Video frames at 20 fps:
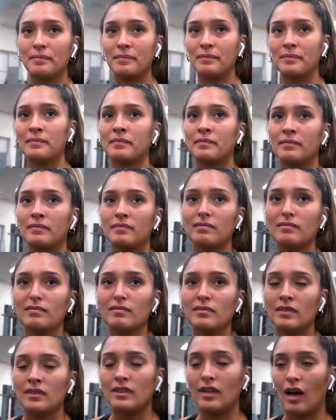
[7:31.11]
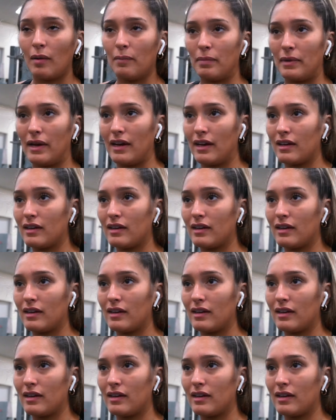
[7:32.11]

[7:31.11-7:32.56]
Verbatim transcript: Not back. Not back.